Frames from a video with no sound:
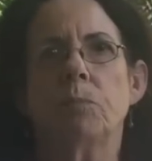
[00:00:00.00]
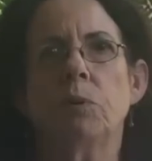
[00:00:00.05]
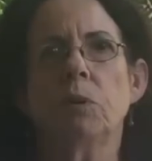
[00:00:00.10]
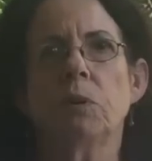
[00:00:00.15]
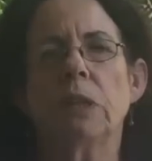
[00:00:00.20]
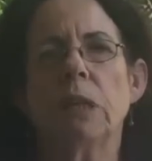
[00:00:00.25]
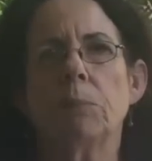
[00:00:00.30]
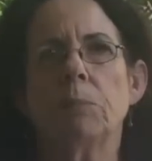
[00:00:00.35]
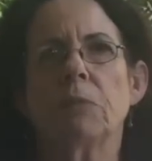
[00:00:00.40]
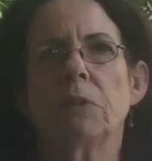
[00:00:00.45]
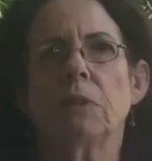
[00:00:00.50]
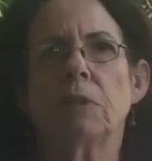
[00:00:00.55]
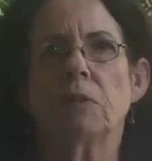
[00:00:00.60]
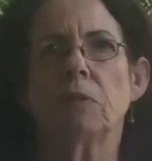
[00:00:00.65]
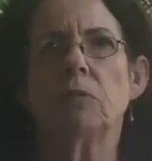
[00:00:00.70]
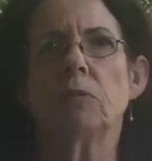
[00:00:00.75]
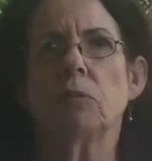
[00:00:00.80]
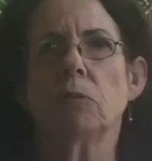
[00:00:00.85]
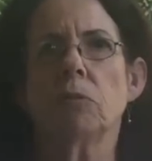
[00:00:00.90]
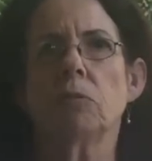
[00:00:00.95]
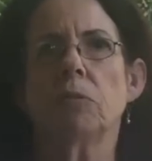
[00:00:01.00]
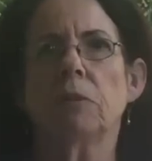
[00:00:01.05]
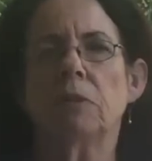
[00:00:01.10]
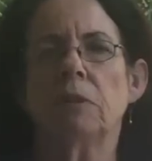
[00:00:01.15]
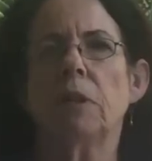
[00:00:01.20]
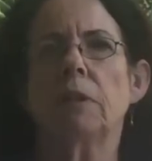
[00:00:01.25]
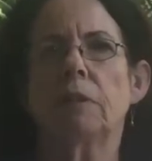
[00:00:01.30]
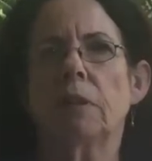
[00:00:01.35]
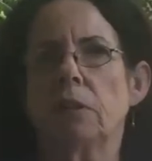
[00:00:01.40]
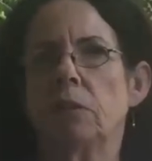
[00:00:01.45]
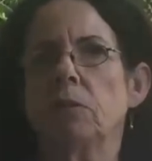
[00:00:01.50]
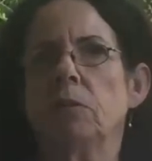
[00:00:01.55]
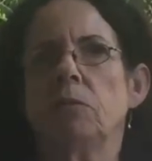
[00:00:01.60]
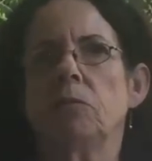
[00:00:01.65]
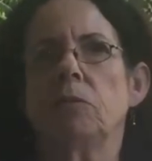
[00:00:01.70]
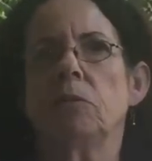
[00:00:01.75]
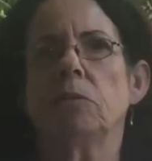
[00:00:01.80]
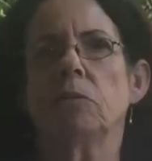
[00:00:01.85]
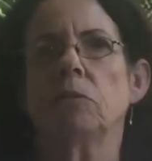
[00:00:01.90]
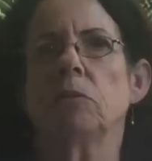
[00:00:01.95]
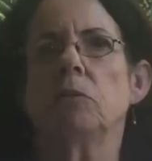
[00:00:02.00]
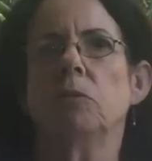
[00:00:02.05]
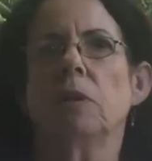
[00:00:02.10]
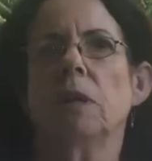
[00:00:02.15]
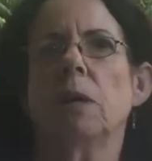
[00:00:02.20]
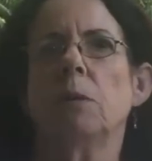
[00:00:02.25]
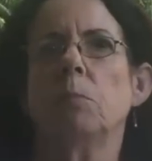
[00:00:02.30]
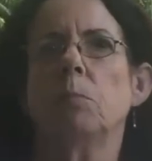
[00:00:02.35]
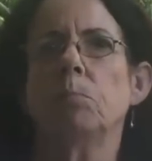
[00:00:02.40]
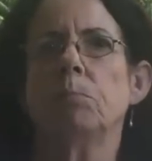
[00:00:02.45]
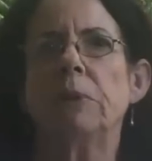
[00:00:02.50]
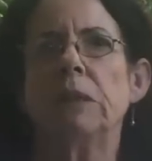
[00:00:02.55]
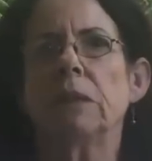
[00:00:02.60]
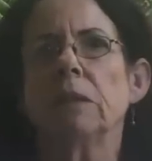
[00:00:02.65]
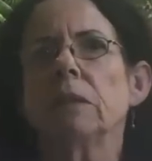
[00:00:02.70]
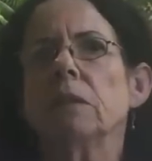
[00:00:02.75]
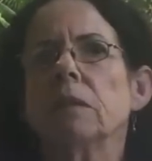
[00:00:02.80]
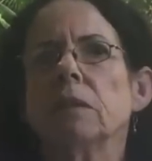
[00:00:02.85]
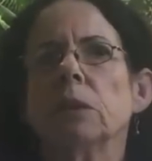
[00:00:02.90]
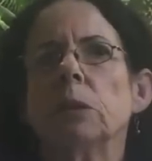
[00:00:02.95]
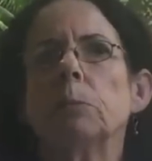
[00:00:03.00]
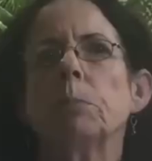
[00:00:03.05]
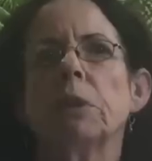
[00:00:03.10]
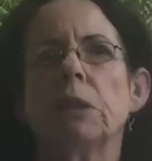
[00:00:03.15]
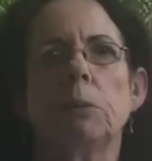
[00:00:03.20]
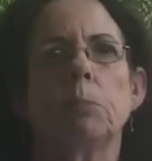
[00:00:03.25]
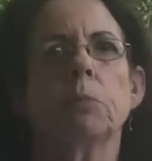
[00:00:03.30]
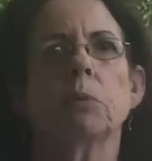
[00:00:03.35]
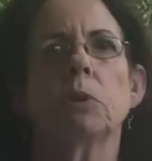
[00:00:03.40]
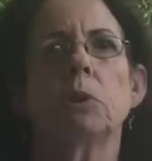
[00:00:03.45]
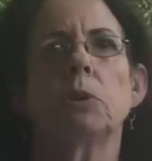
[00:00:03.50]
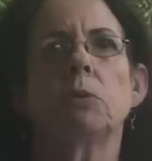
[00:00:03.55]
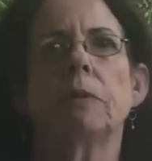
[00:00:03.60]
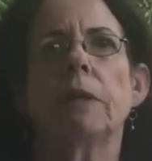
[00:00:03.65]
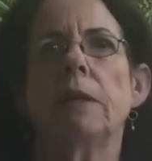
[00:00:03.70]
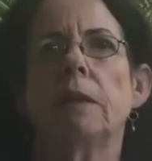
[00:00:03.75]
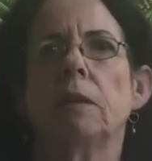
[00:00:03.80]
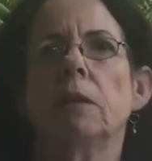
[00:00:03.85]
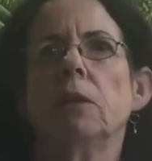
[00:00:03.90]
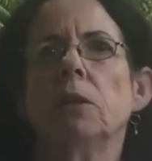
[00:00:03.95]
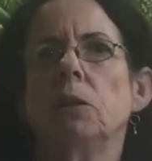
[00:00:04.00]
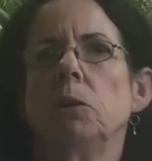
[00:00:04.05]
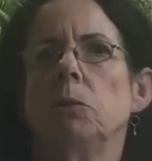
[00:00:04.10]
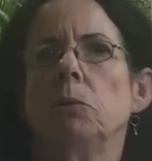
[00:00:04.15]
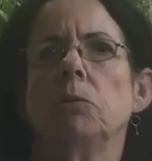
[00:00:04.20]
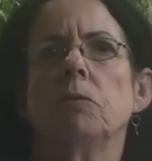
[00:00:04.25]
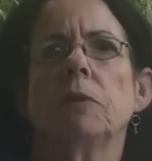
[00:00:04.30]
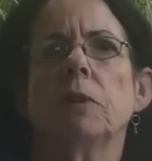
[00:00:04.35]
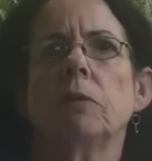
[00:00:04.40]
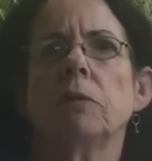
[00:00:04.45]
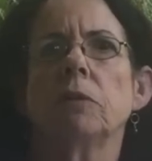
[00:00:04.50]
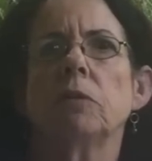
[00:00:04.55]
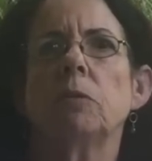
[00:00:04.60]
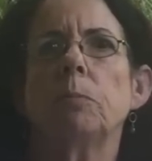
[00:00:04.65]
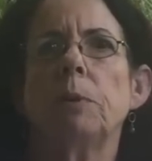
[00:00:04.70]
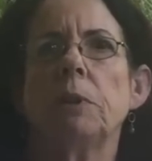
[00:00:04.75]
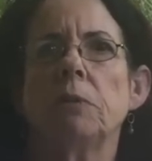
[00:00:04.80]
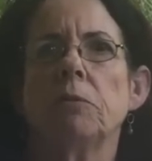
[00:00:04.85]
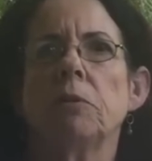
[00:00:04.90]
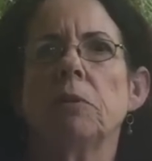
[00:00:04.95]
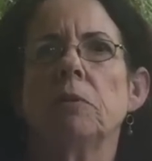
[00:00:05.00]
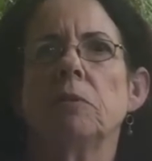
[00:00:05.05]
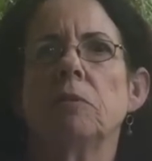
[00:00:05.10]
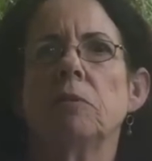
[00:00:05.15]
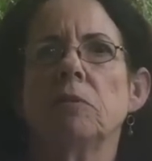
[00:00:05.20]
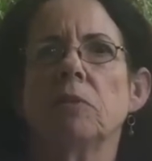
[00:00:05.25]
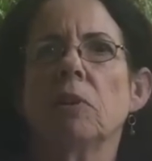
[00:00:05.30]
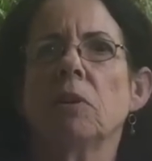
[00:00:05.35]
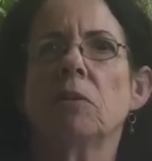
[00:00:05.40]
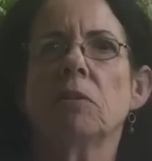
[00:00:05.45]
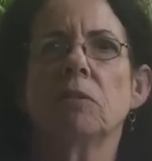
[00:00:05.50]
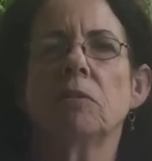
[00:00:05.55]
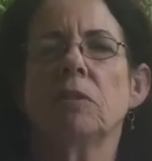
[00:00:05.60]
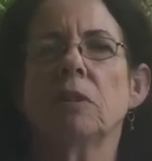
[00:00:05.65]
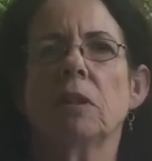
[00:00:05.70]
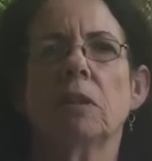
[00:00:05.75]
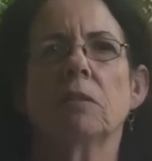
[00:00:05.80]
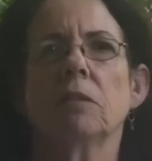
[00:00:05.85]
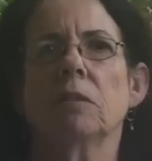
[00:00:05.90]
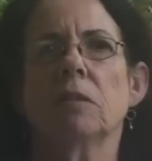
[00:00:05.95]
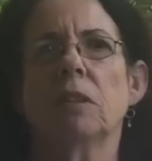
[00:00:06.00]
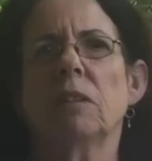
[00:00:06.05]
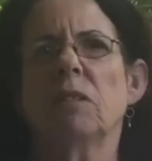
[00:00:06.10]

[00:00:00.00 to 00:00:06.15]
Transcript: put up the stories like they used to do, belittling people who've had UFO experiences. Oh, it's,